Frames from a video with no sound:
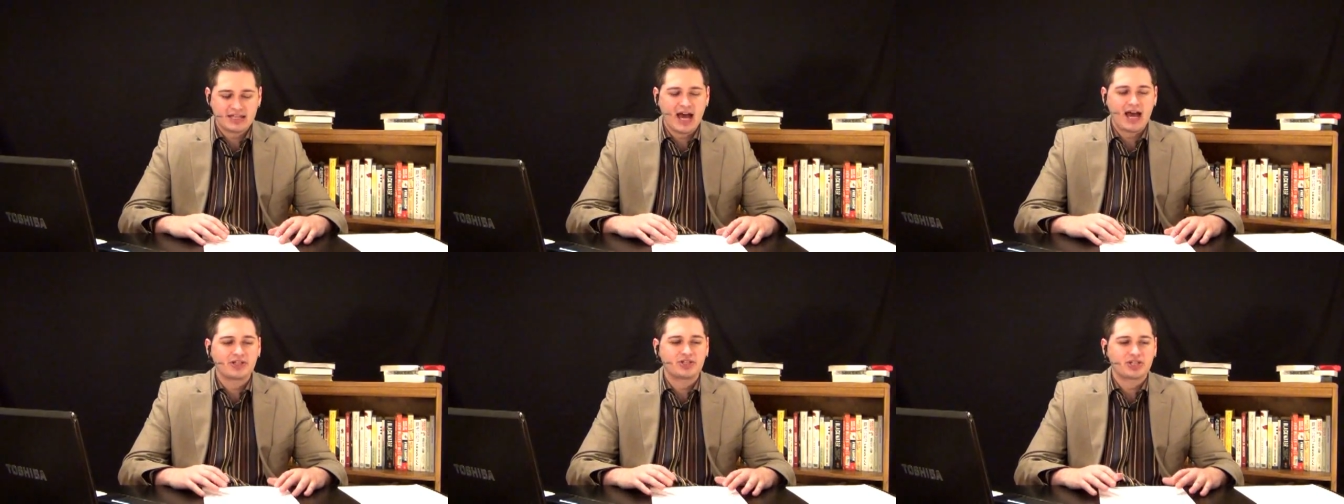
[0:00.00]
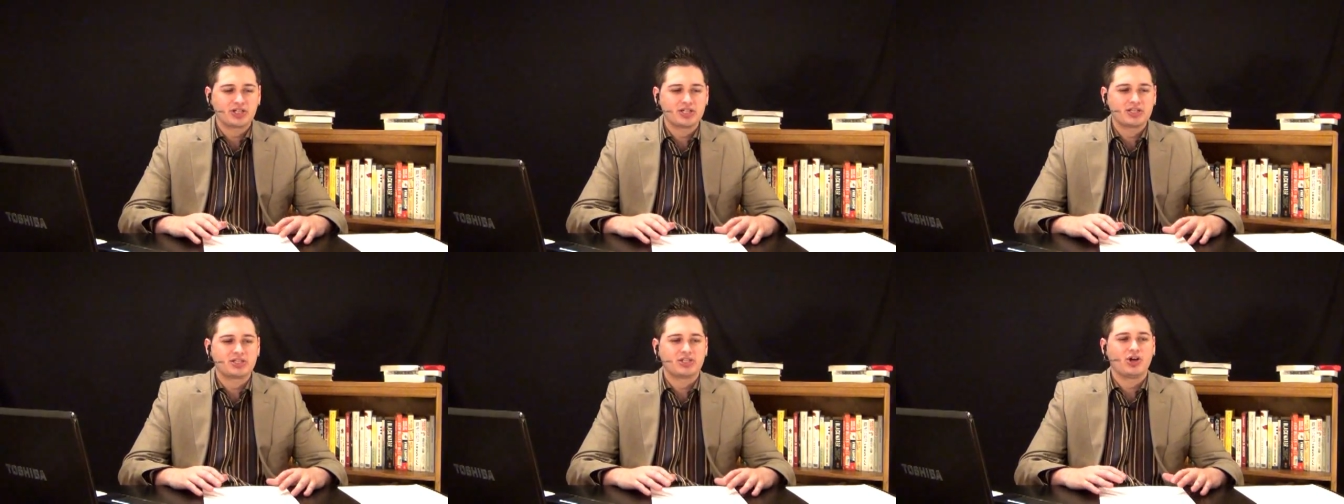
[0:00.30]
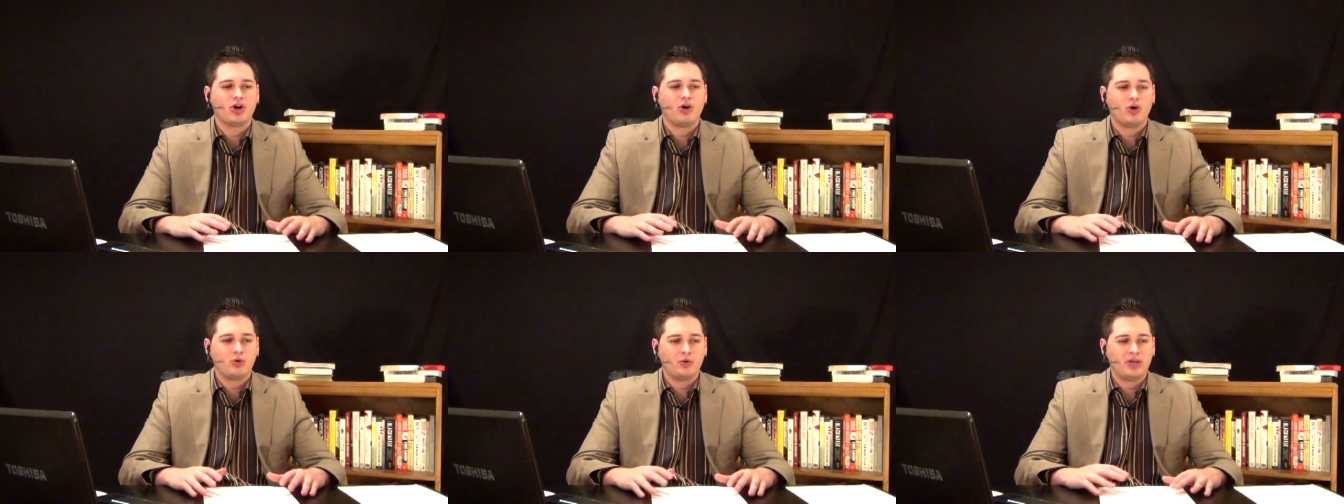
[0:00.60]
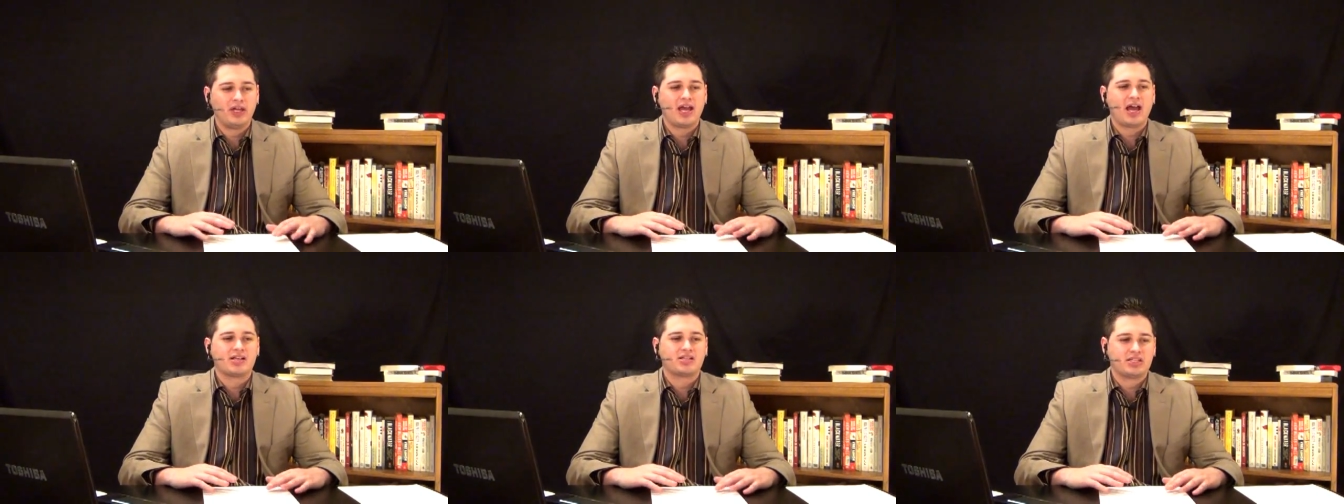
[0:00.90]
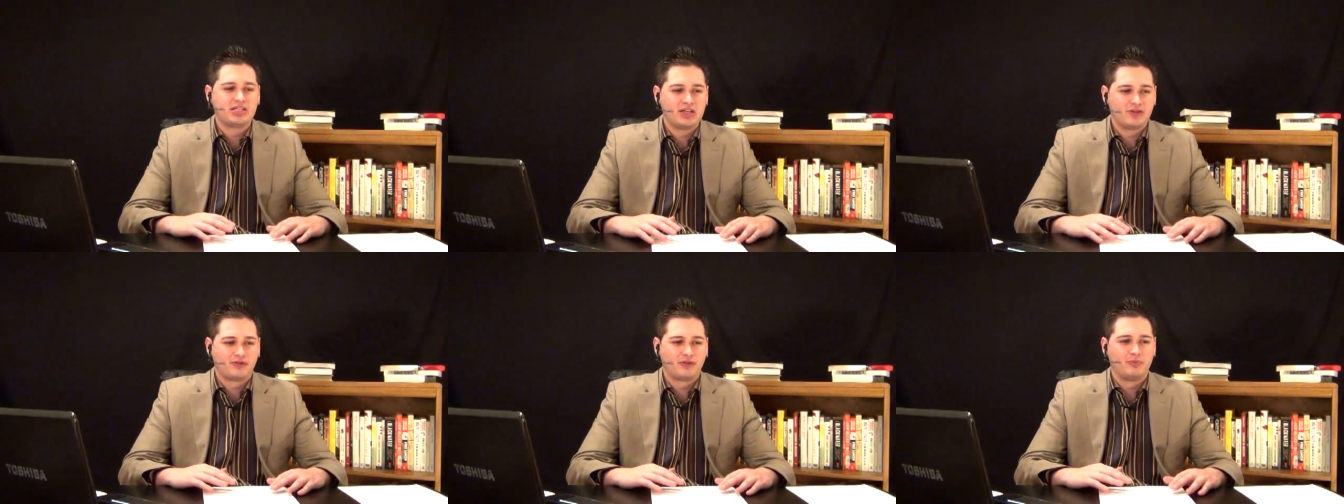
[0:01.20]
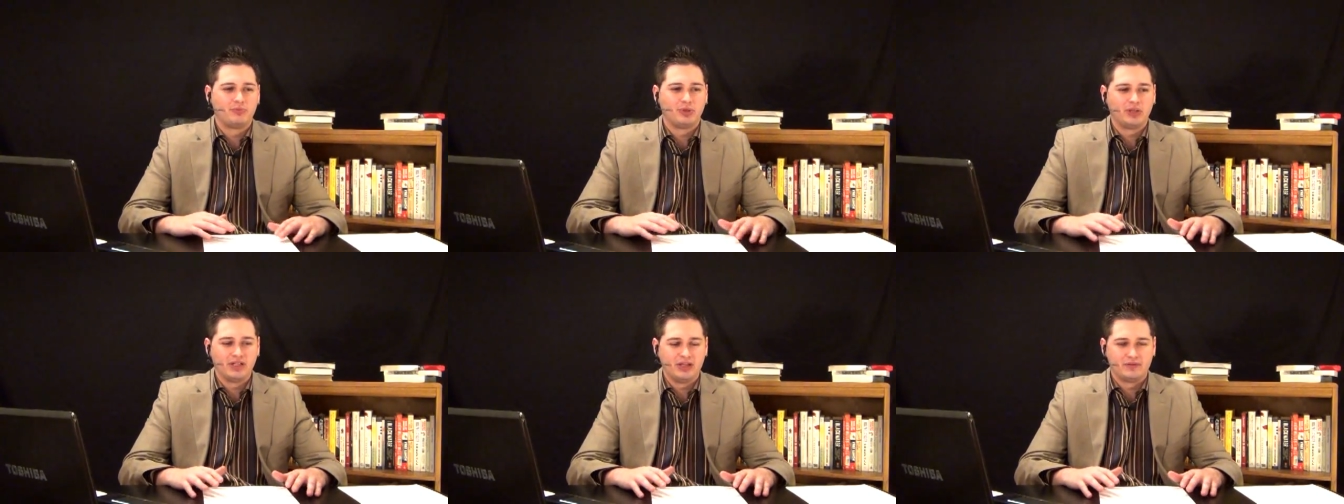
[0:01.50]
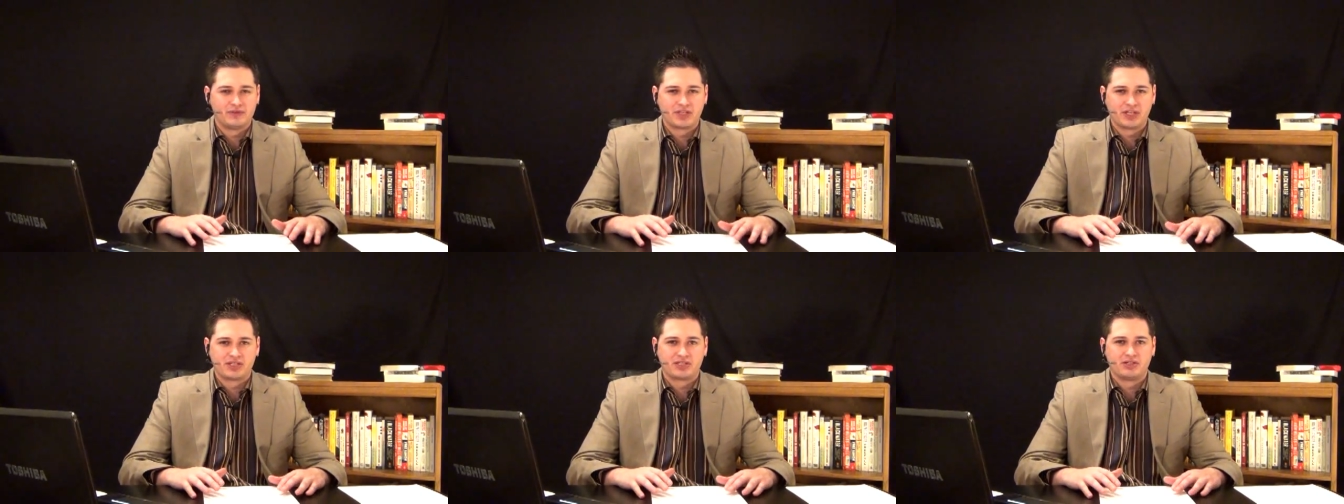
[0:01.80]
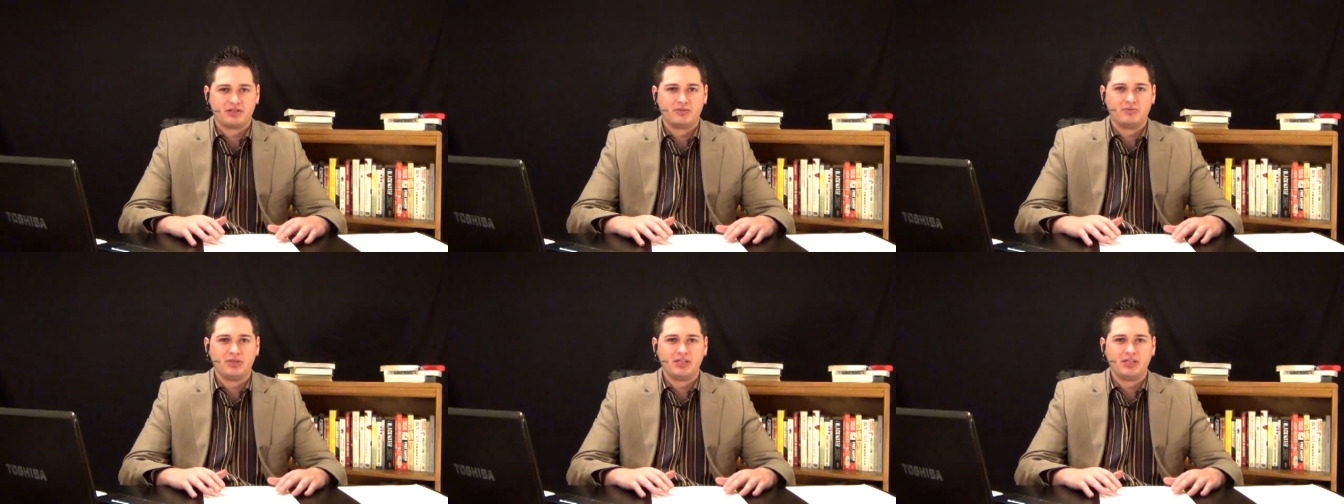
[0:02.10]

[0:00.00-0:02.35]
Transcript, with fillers: just, oh, he has a different belief system,